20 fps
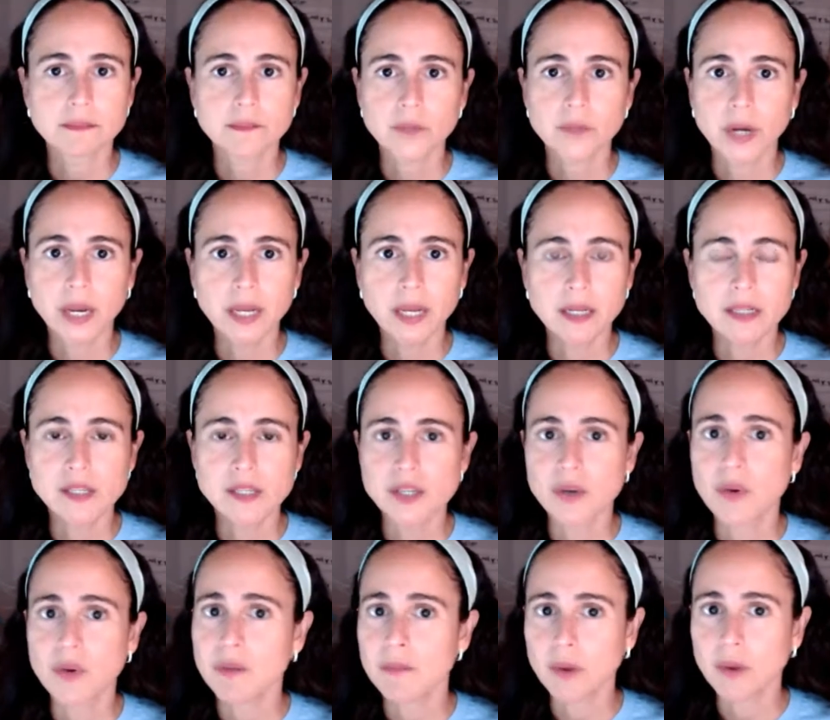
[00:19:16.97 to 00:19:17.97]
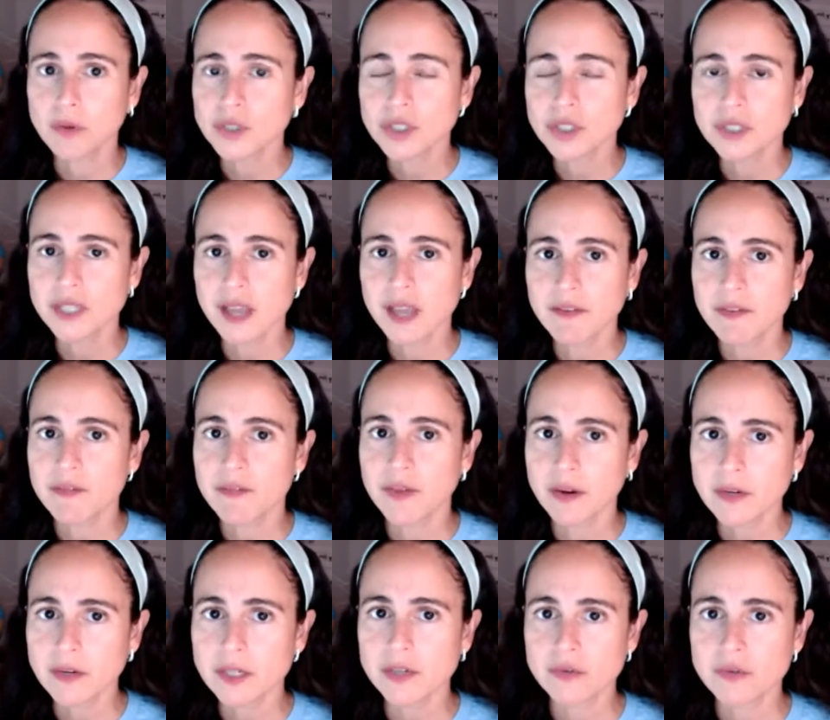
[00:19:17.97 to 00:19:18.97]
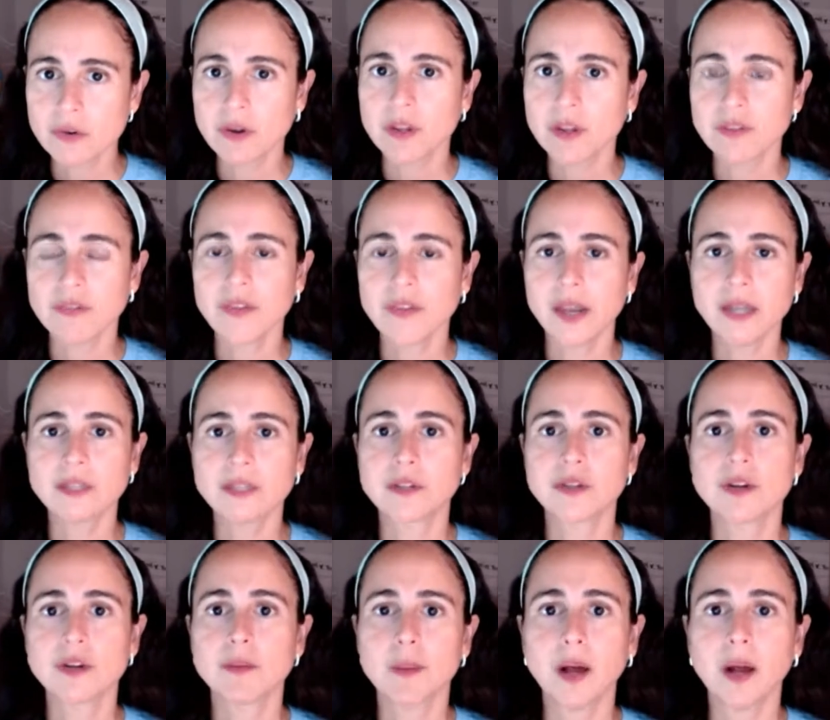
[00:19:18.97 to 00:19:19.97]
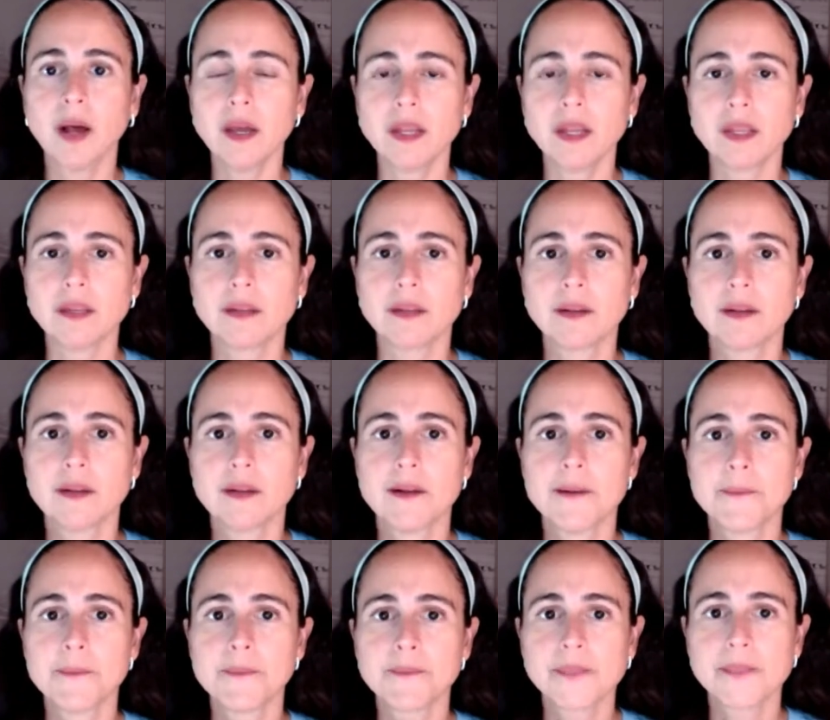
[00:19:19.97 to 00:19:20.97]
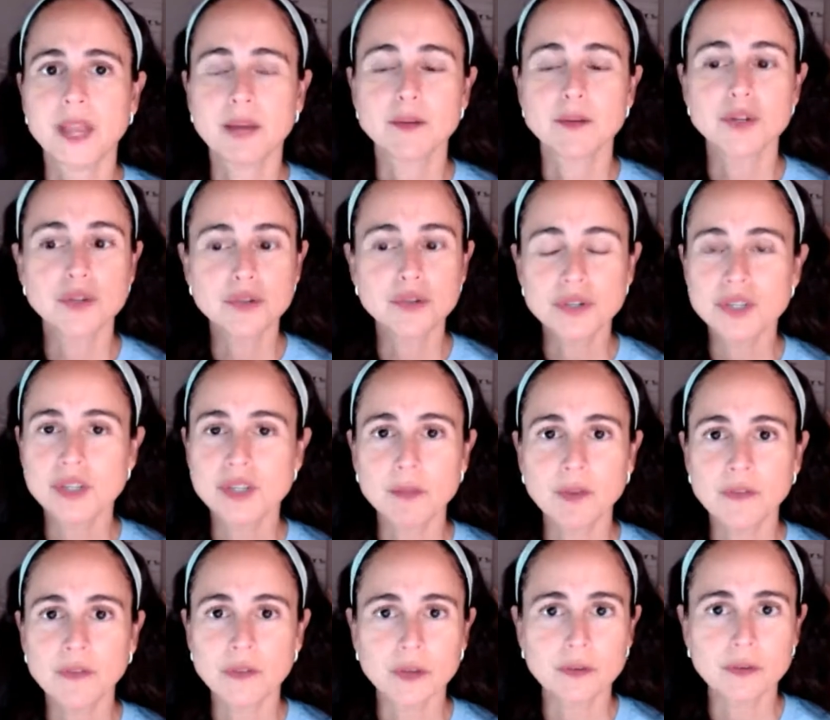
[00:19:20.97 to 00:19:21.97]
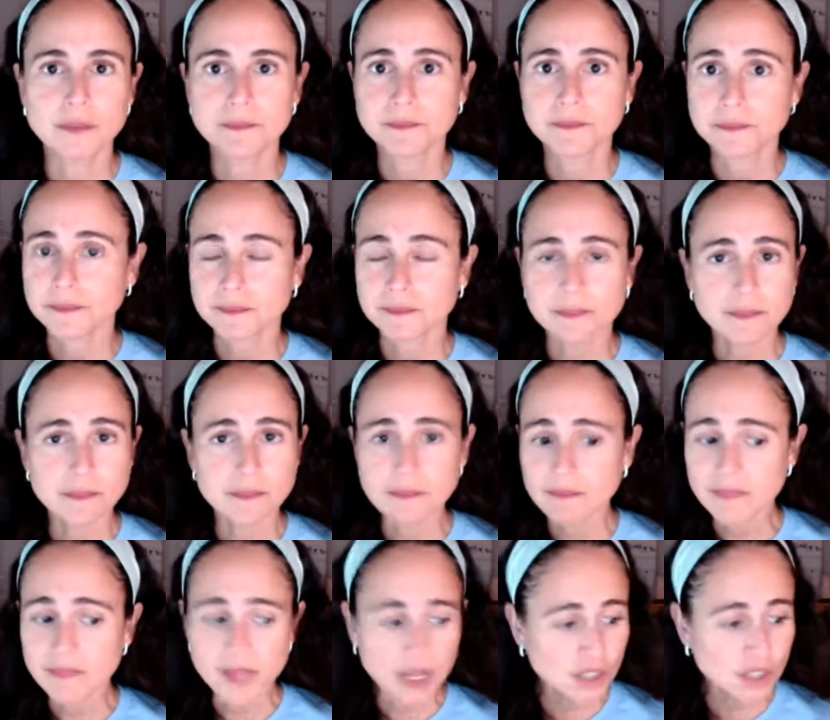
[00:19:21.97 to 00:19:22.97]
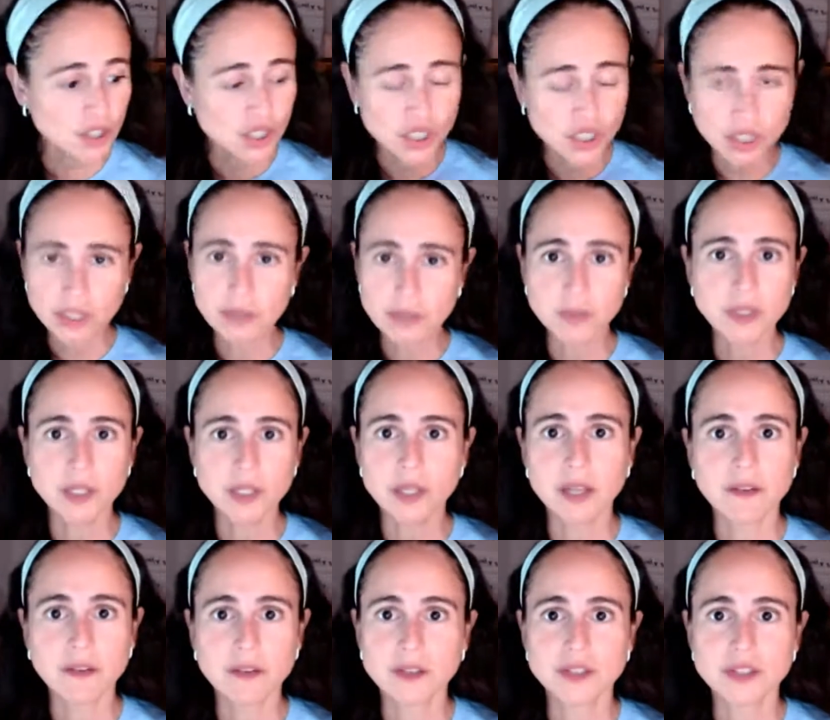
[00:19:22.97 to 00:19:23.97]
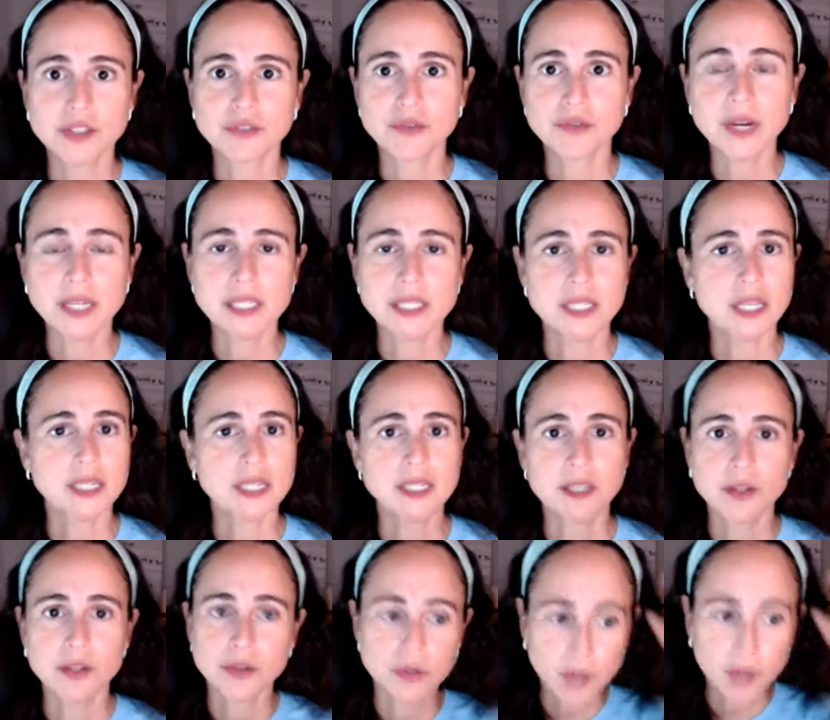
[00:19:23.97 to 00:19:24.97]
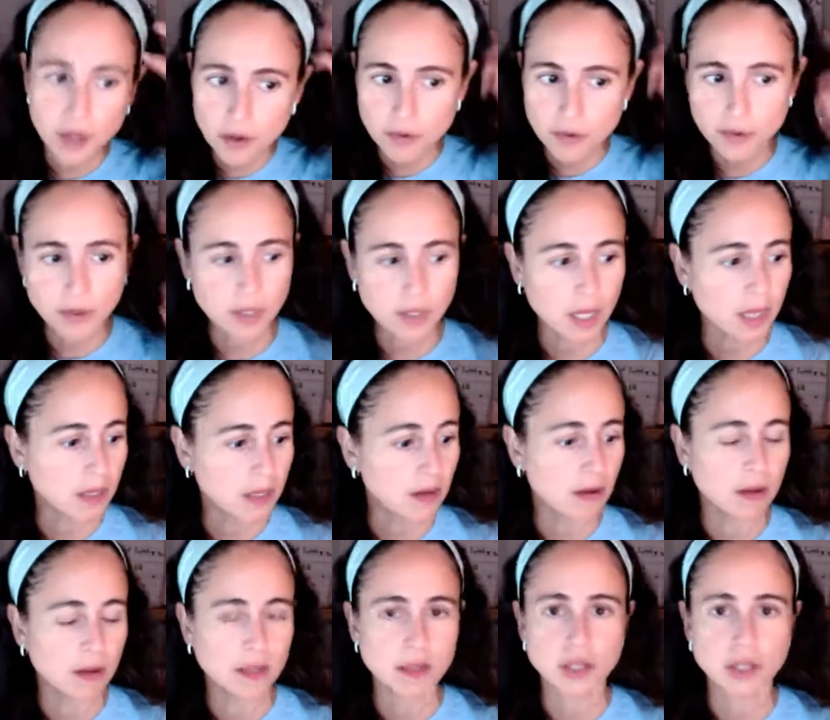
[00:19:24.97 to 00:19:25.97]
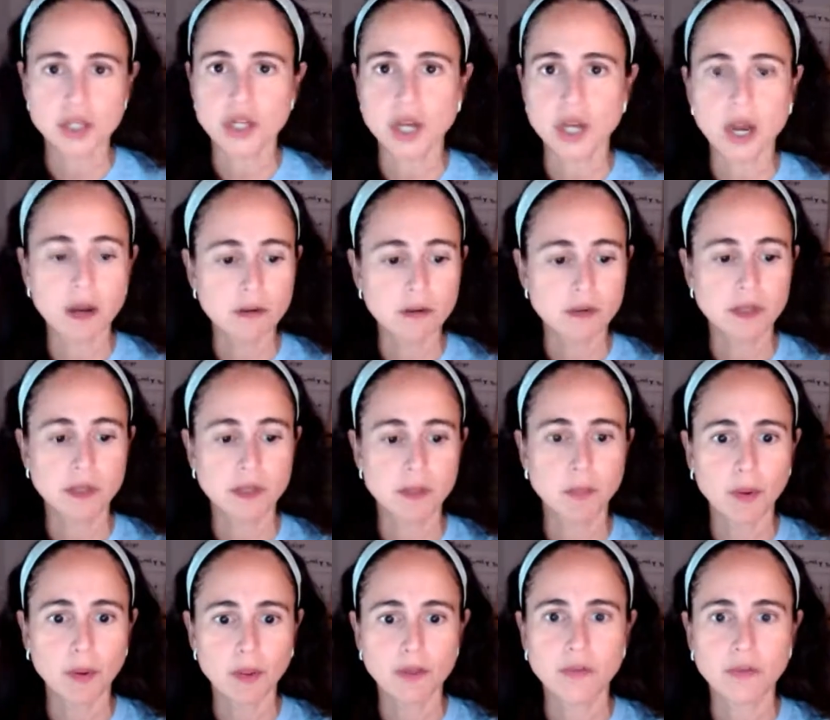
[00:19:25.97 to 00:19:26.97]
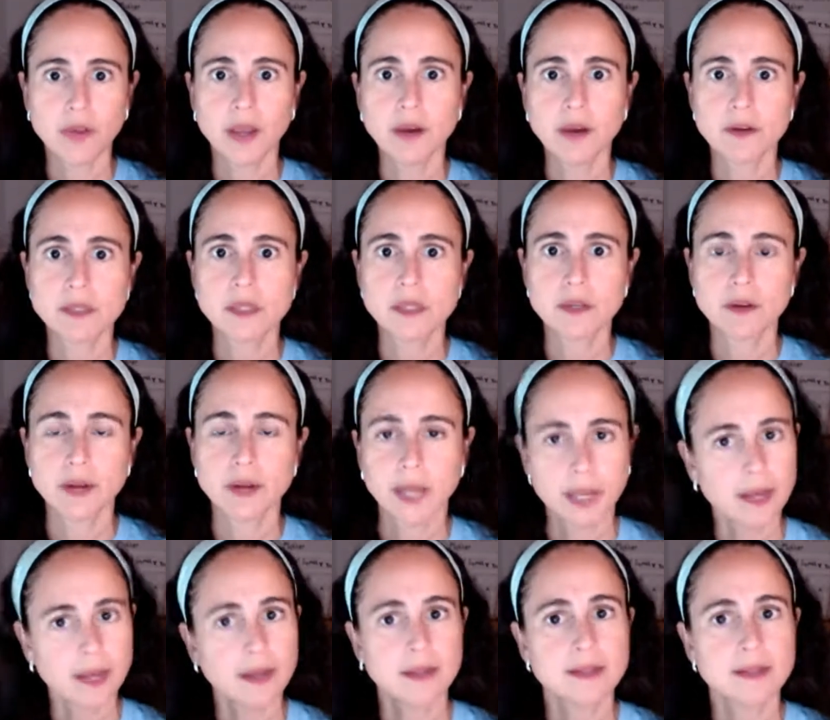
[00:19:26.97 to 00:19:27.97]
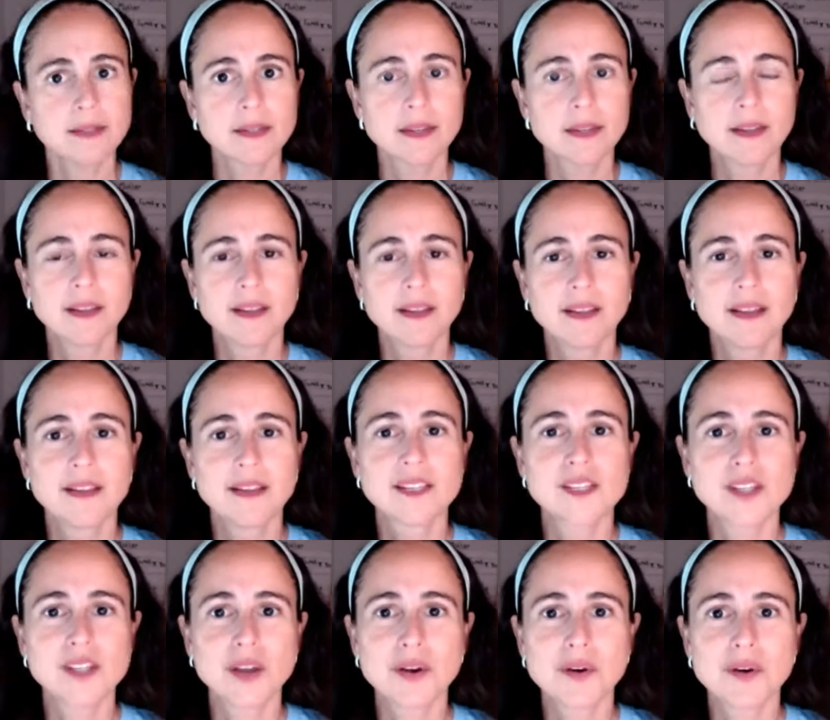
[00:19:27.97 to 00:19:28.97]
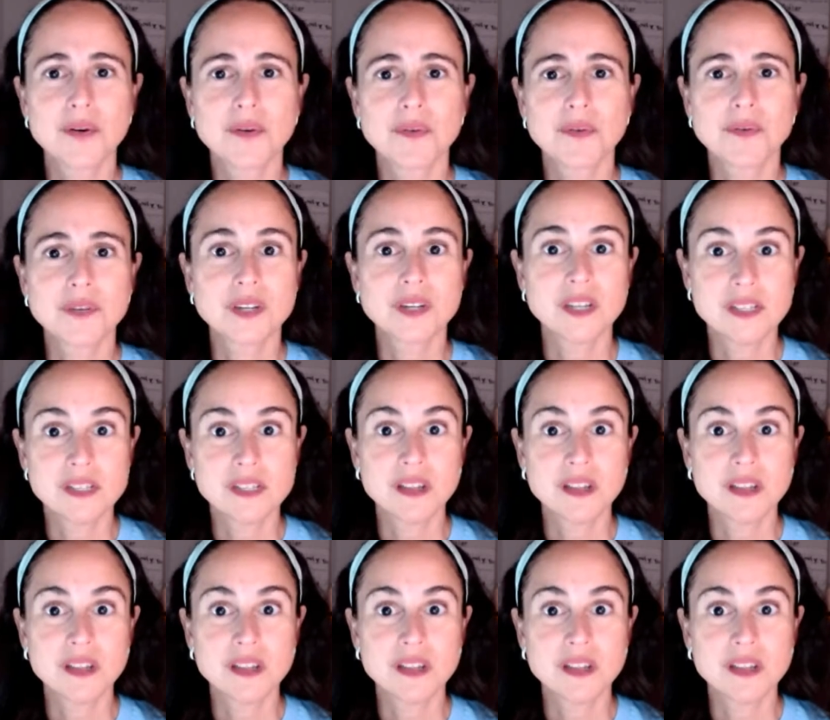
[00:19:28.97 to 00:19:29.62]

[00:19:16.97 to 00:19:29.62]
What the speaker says: right? So emotions have a very strong effect on your body. I'm sure some of you, just with the level of stress, next thing you know, you're like in the shower and the bowl of hair is in your hand. So